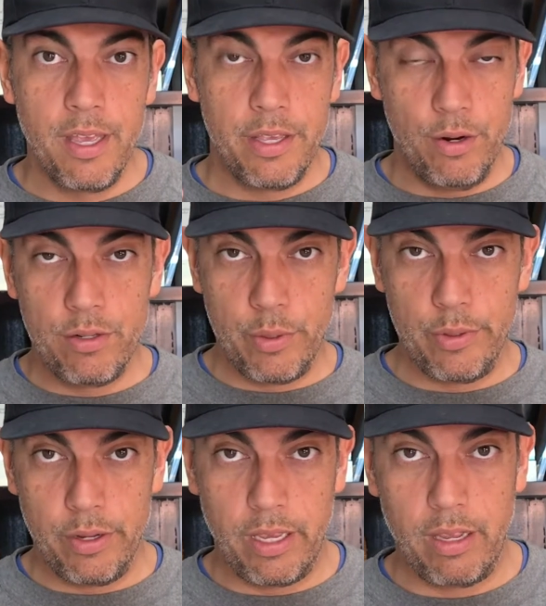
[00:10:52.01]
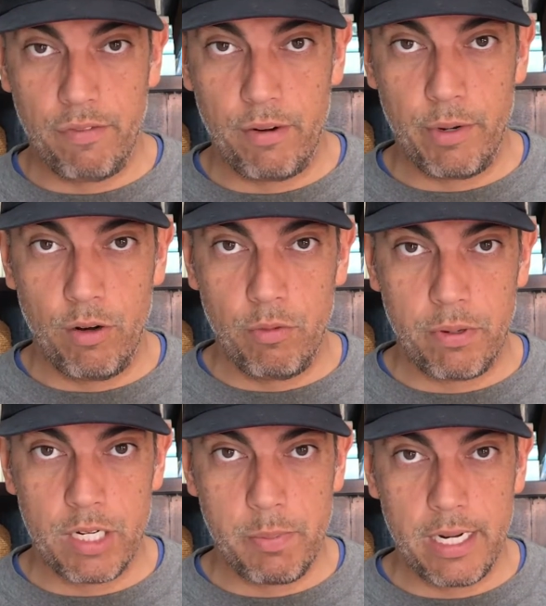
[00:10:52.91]
You're looking at it from your own
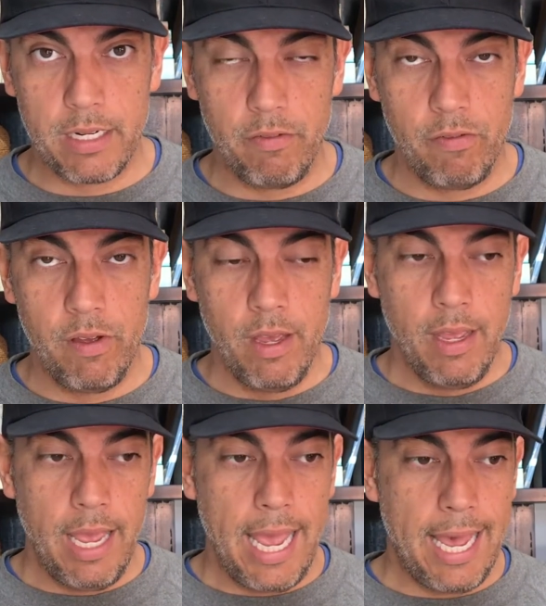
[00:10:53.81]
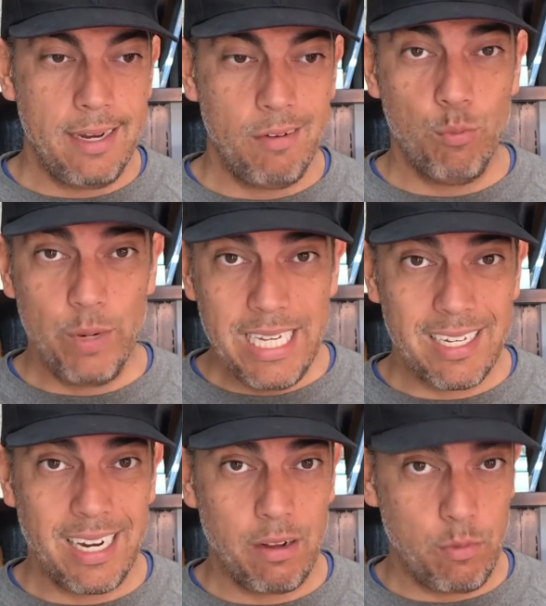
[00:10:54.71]
perspective and
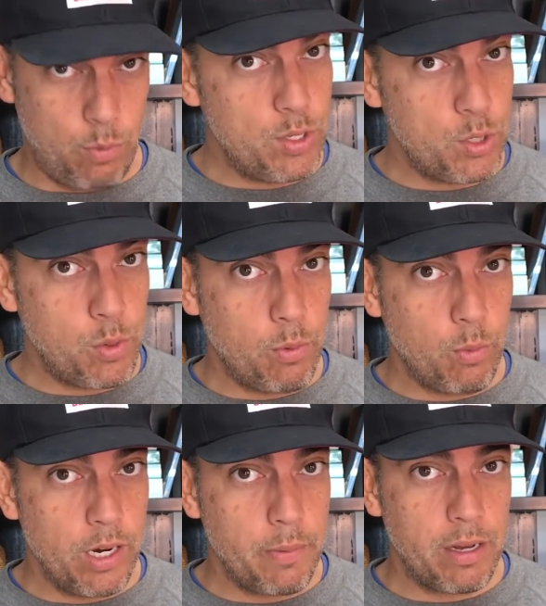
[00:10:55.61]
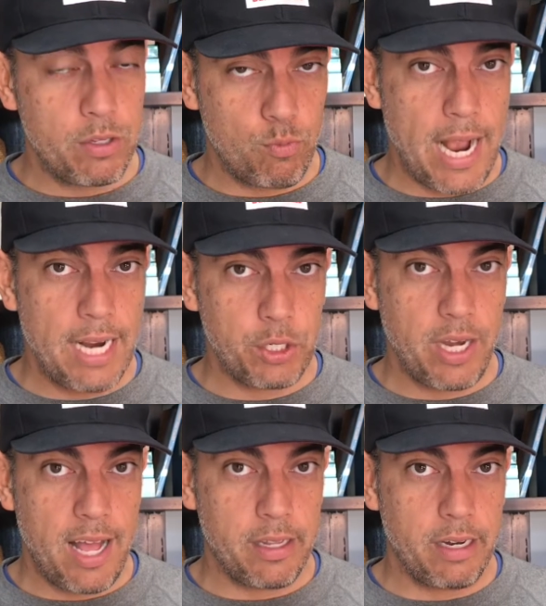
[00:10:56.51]
reasoning. This is what we're worried about: is
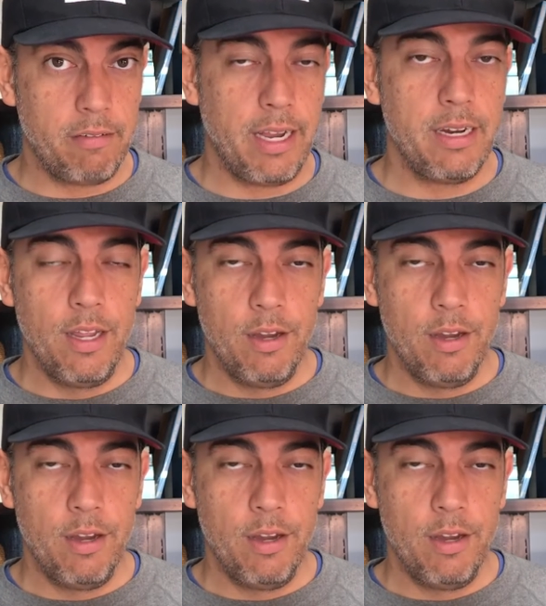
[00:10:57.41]
rationality, right?